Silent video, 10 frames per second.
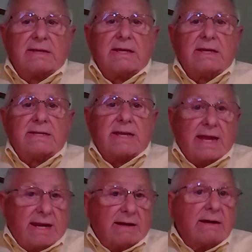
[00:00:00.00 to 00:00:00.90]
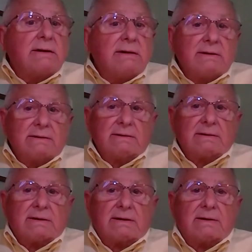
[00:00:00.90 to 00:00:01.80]
and the data
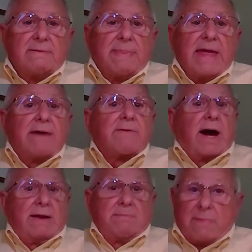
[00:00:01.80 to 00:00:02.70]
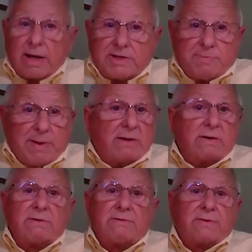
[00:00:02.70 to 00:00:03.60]
have gotten much
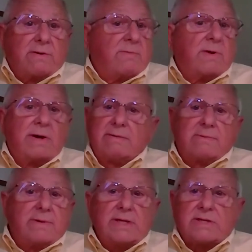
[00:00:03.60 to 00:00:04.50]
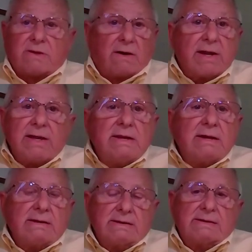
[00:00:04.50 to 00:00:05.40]
better from when we
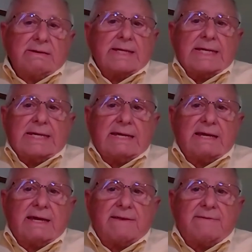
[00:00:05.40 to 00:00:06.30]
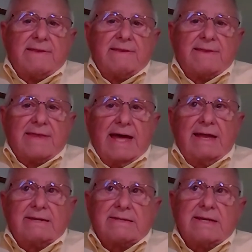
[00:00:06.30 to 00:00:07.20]
started. And
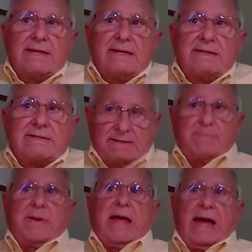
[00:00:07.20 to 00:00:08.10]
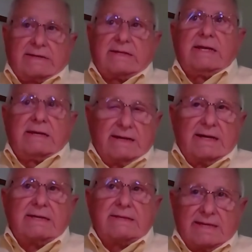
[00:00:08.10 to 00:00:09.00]
that is impacting,
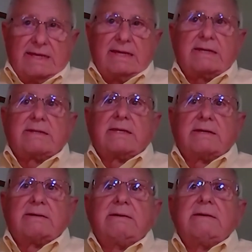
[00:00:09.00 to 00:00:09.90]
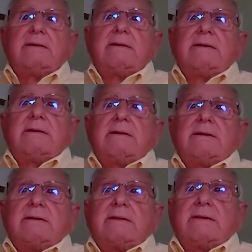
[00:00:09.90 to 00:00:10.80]
I think, the
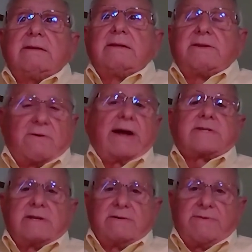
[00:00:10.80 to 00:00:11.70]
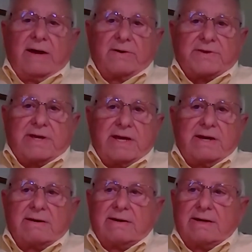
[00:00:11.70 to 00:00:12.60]
direction of
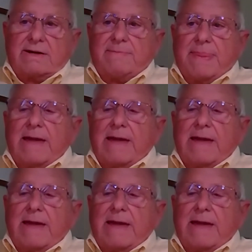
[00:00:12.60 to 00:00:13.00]
healthcare.